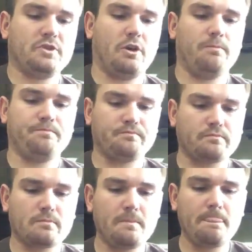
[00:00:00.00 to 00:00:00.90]
so
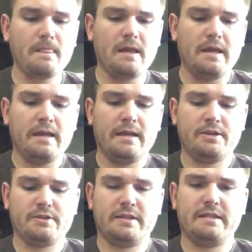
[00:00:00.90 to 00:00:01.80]

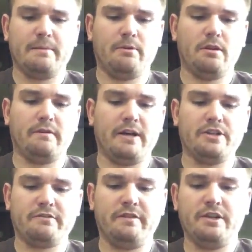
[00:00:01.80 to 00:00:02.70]
here's an example of I
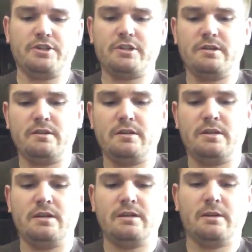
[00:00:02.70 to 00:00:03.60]
just finished
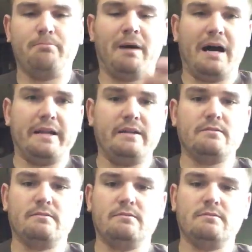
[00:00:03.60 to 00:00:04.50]
the
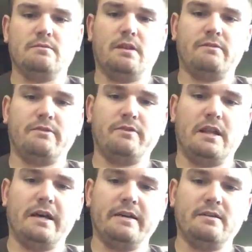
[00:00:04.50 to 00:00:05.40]
body of a
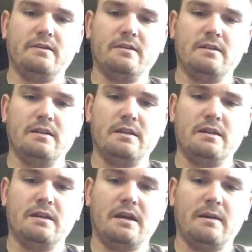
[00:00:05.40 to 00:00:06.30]
fly.
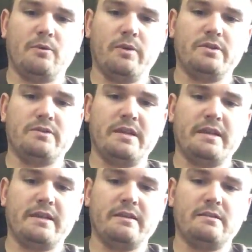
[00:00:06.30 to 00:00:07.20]
I'm going to
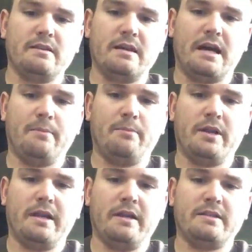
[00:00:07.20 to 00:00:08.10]
take it, I
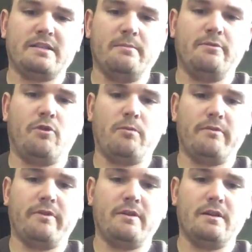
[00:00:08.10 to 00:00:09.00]
put it in some
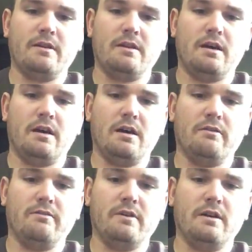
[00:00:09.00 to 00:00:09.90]
form of
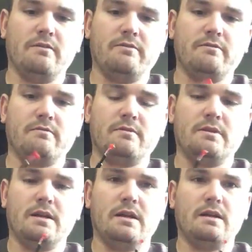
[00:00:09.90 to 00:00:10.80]
of, of
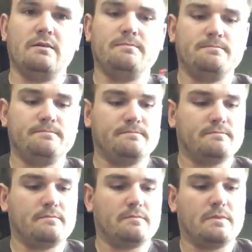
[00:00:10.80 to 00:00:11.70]
uh,
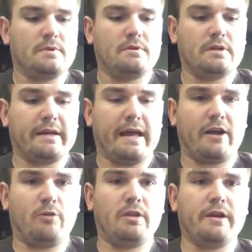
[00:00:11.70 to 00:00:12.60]
like
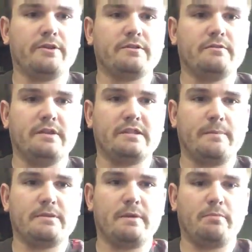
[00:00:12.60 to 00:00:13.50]
hackle pliers. This
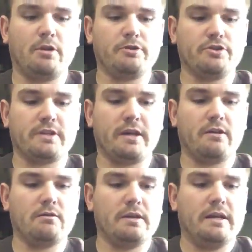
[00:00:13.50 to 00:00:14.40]
happens to be a plunger
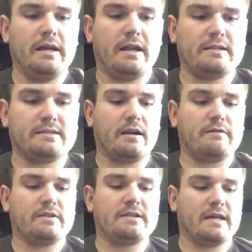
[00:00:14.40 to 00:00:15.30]
style, and it
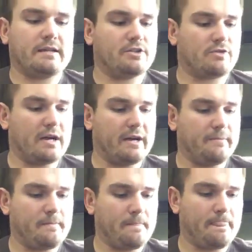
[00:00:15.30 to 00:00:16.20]
off to the side to
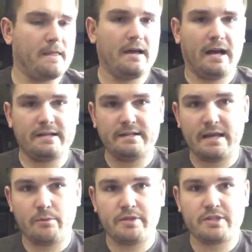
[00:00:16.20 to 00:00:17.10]
dry. I did
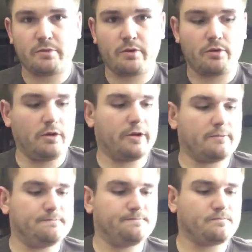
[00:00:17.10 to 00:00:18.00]
that with this one
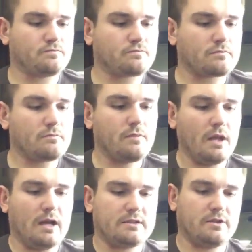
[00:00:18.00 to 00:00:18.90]
earlier,
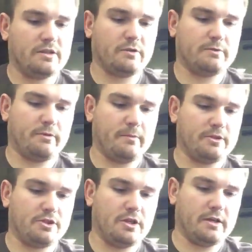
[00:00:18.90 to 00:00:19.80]
uh, so this one's pretty
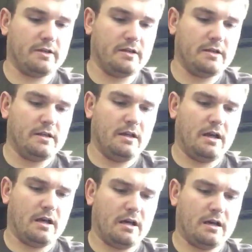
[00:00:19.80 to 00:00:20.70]
much done.
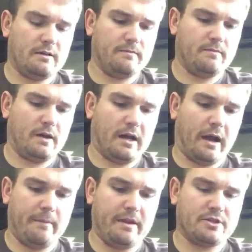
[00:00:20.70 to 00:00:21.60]
Uh,
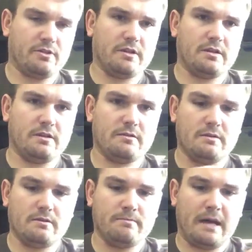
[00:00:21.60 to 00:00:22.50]
I, I, make sure that the,
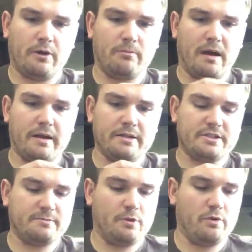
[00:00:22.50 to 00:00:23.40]
the outer body
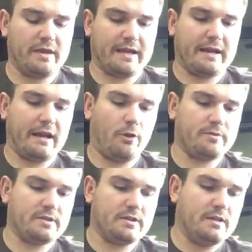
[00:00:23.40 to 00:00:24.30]
is smooth. That kind of
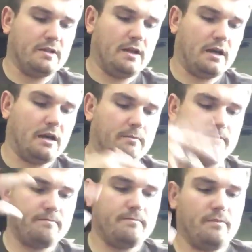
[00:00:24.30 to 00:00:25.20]
helps
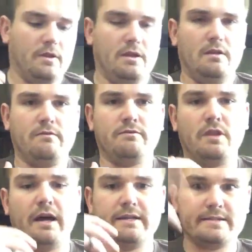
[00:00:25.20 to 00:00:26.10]
um, the
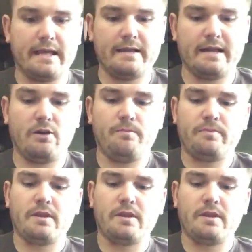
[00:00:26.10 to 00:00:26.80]
fly stand out.